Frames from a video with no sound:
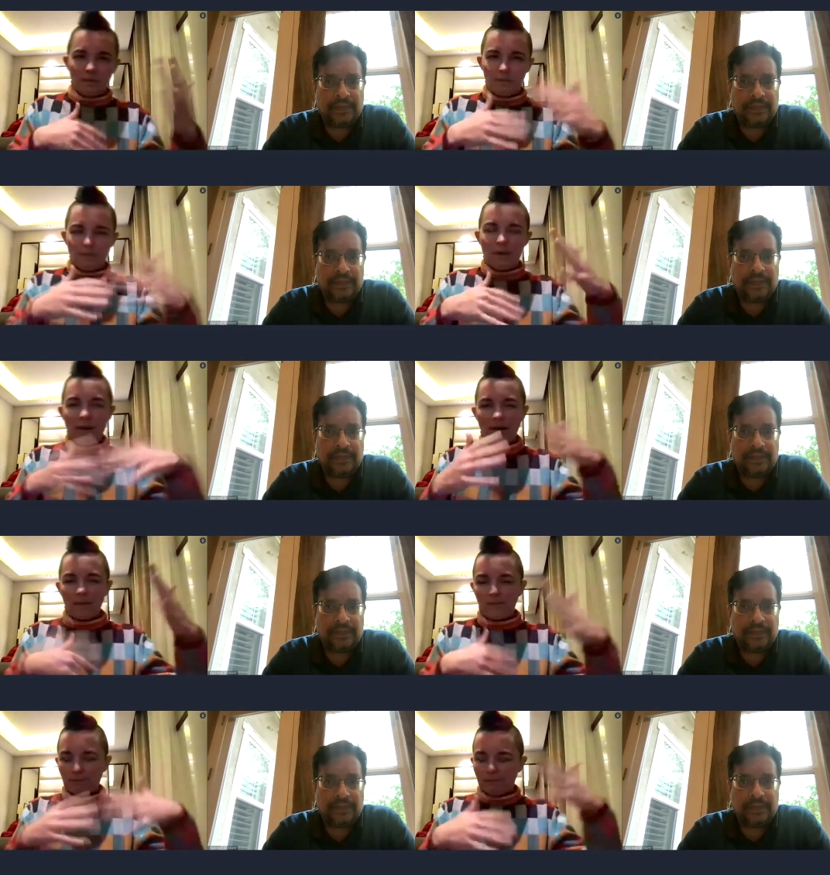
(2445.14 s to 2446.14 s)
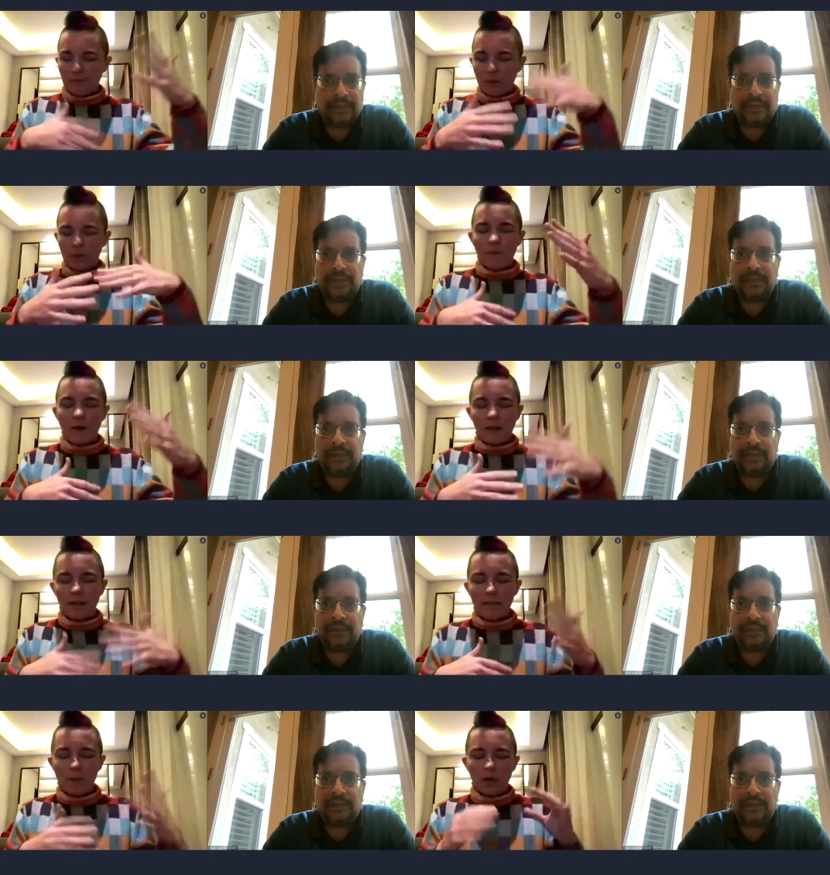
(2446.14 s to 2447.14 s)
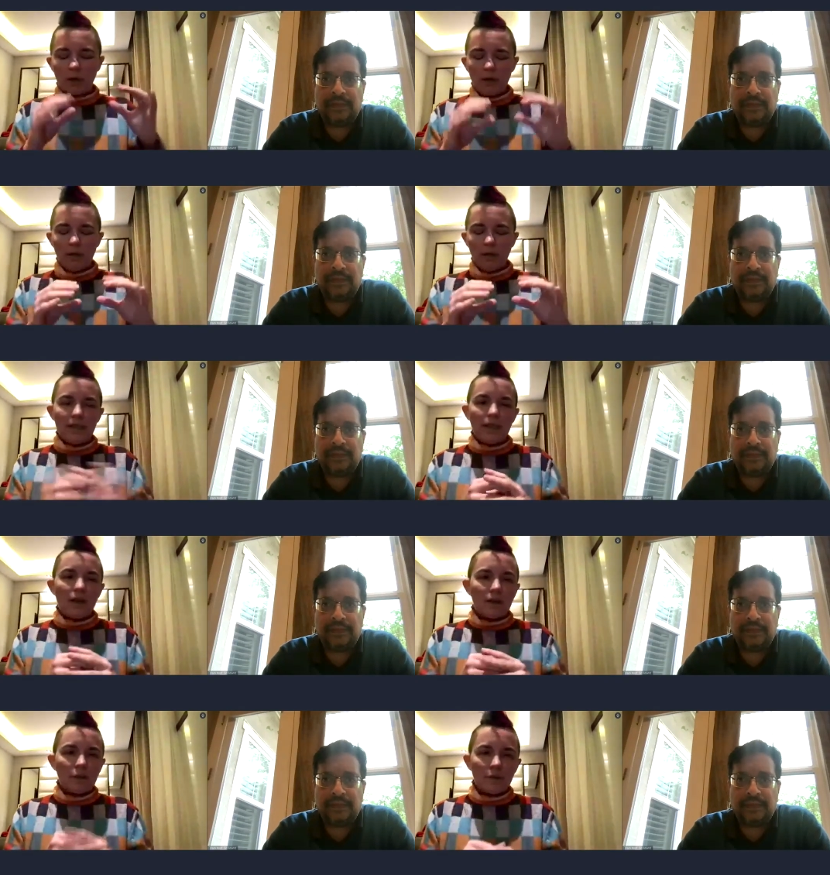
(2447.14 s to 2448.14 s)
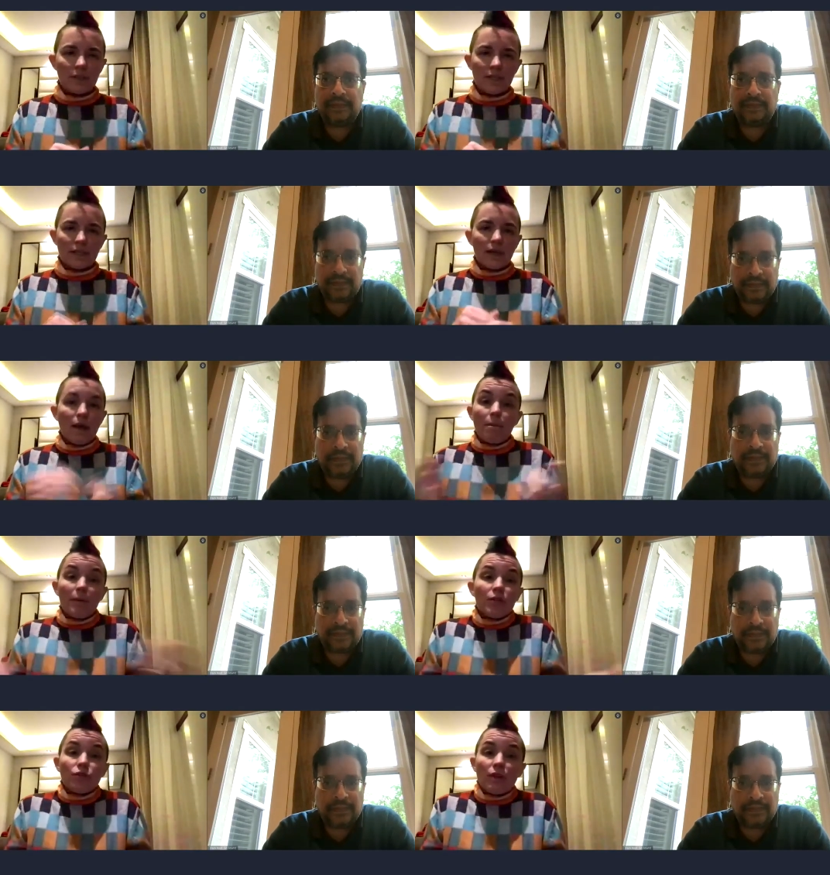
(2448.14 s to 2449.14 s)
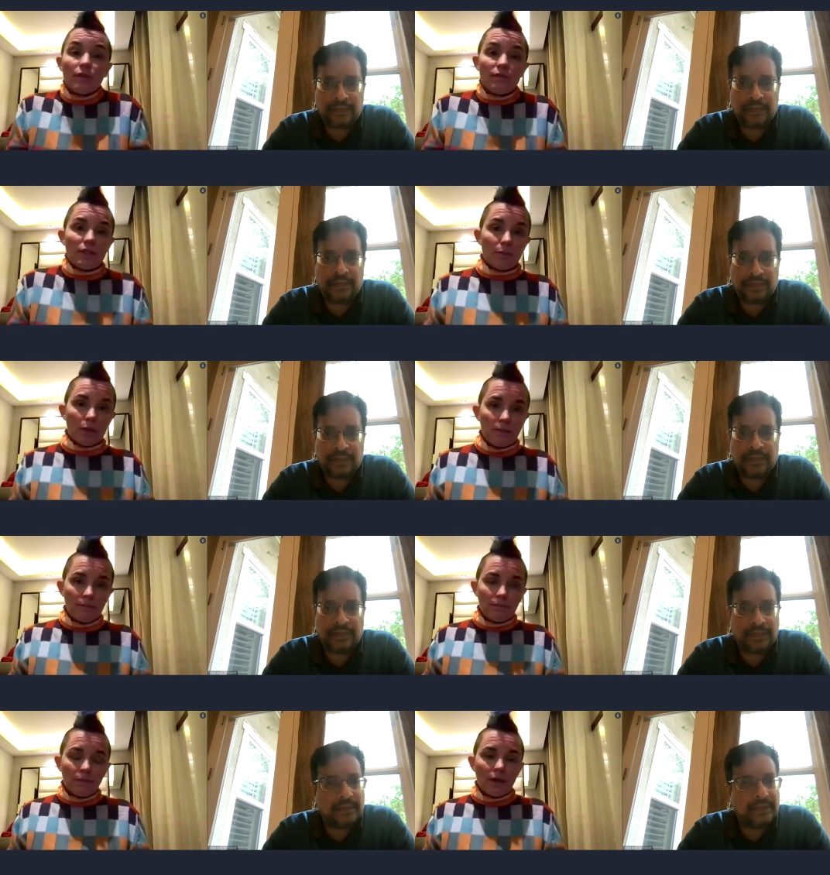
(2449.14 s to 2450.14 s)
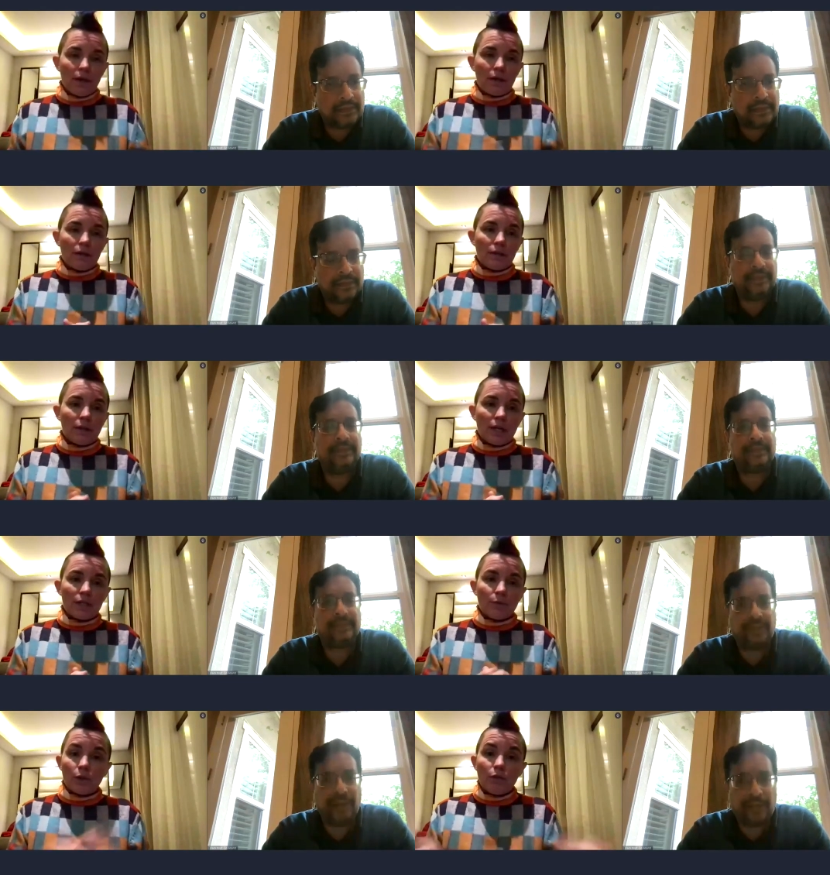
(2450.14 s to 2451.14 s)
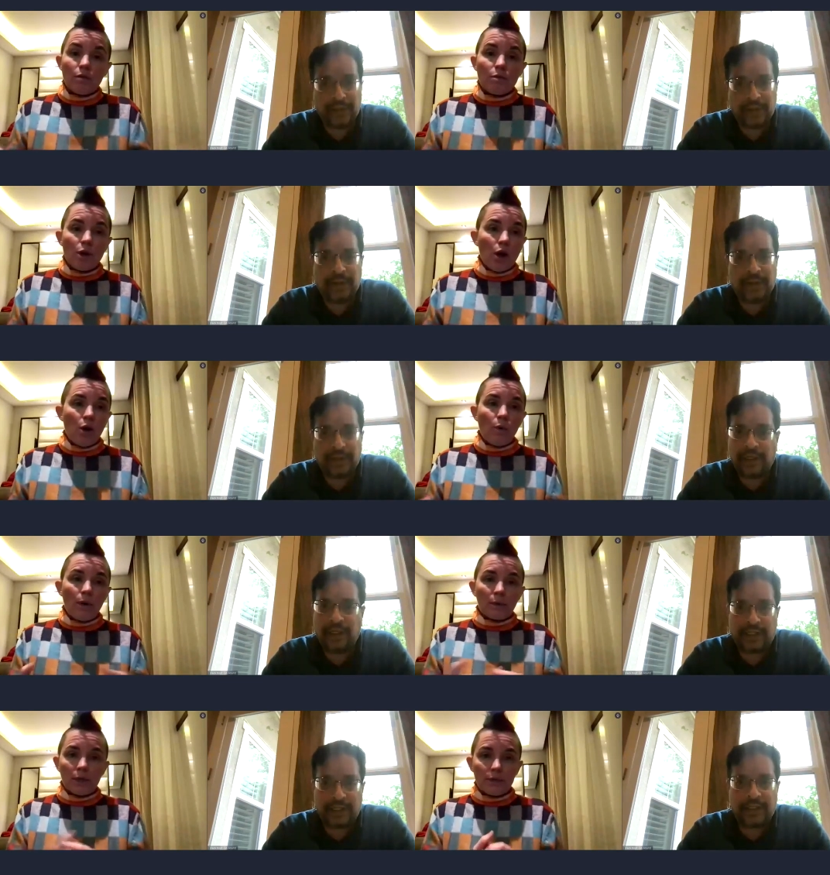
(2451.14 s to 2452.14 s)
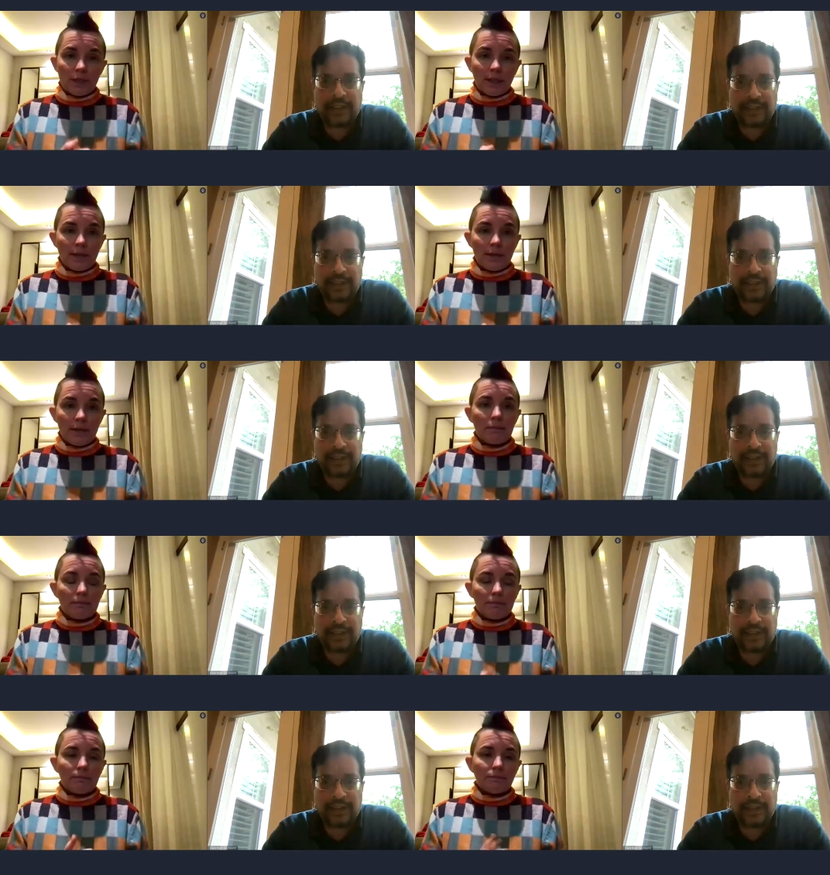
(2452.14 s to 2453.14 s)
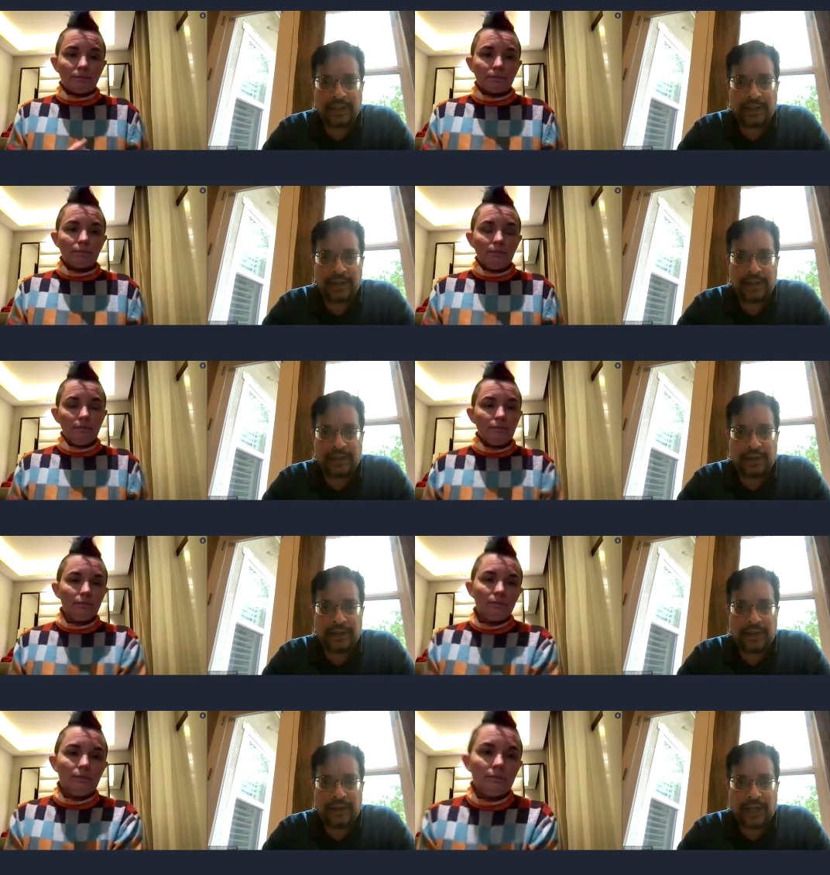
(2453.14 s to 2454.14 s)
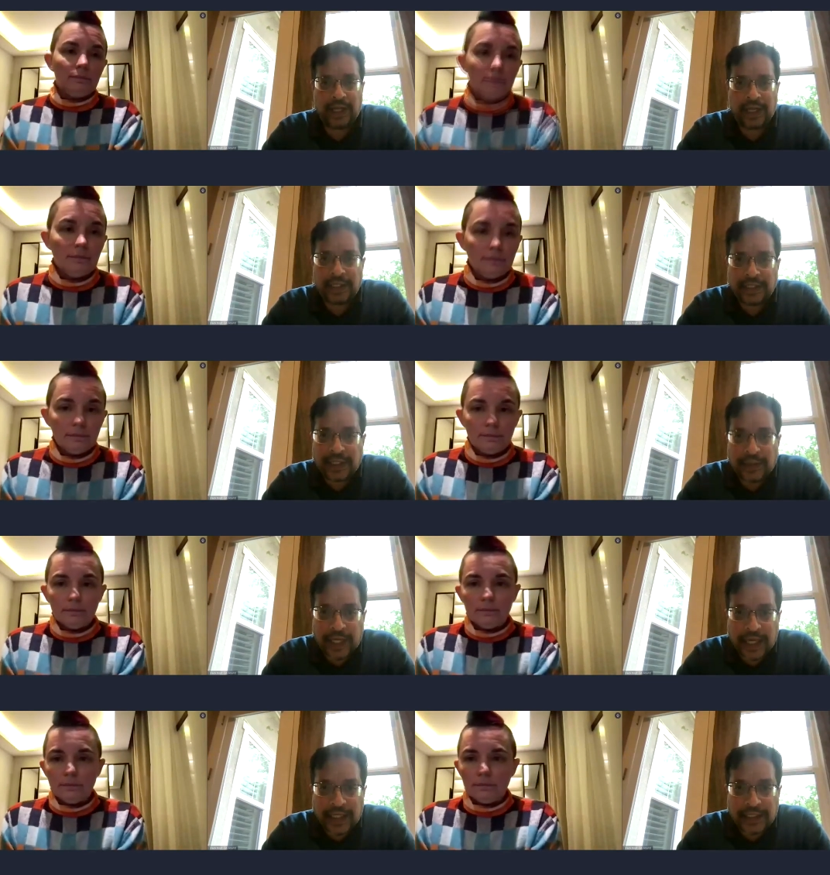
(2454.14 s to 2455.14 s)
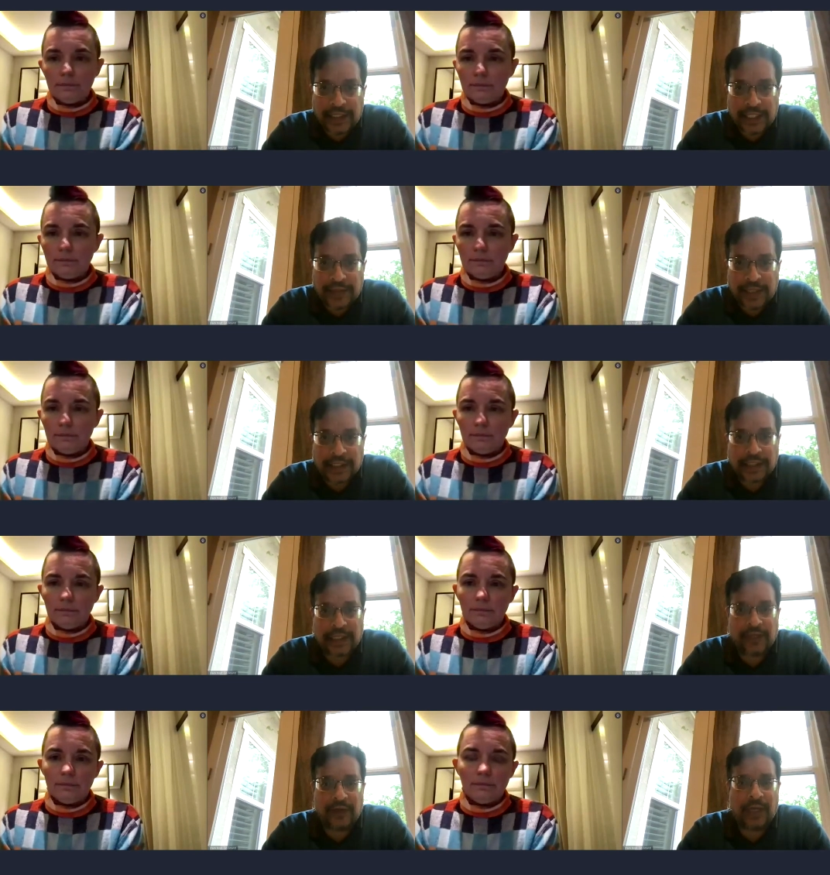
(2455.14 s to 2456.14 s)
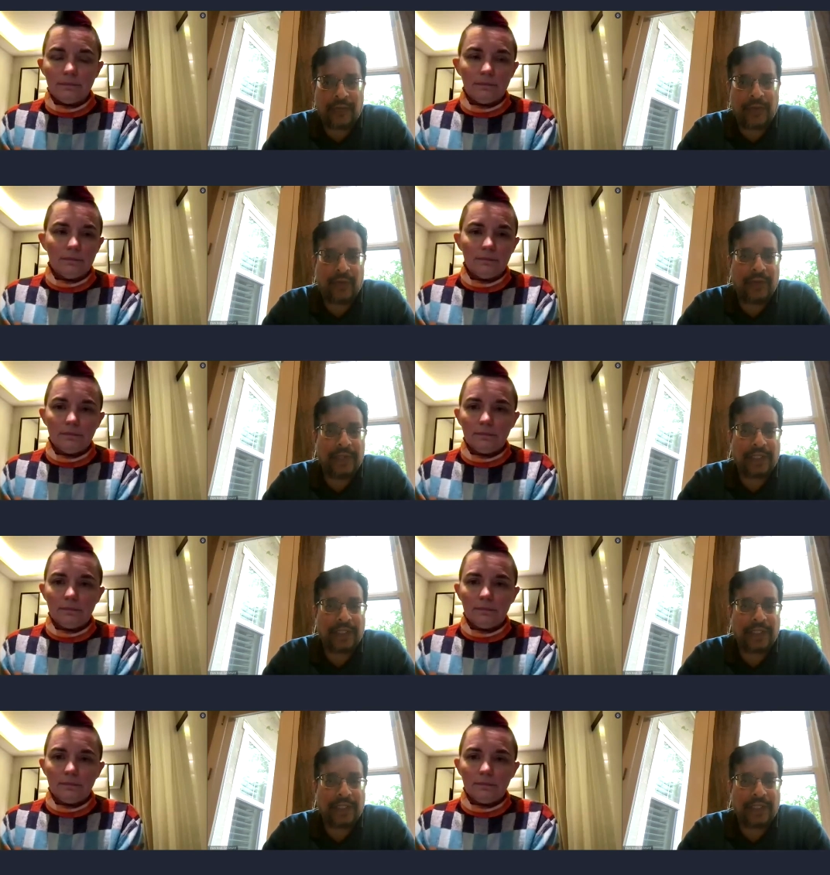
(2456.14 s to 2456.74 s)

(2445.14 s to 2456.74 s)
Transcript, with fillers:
Speaker 1: um, mm-hmm. correspondingly more data on local disk, but it's all invisible
Speaker 2: to the mm. customer. You don't know when we're using Lambda. Okay, and then someone asked, Jacob asked, can you elaborate